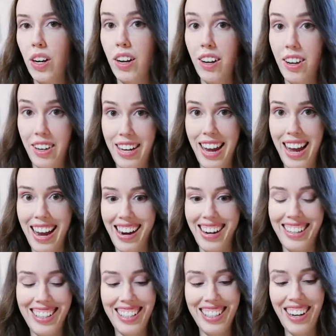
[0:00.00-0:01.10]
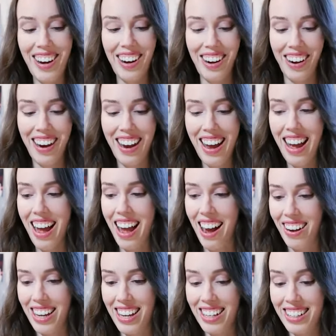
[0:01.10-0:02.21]
okay, so our
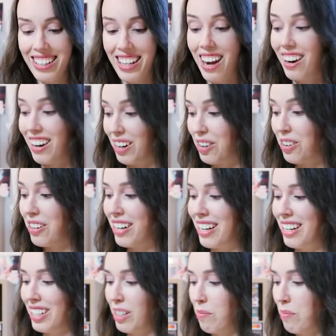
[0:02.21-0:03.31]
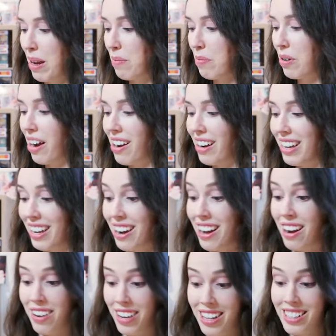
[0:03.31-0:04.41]
hits are in good condition, people. Our,
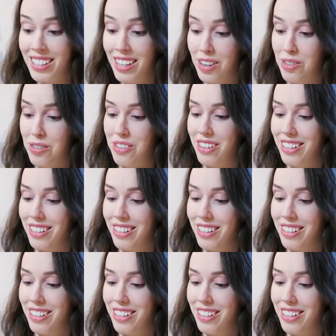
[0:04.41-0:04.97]
our hits are good.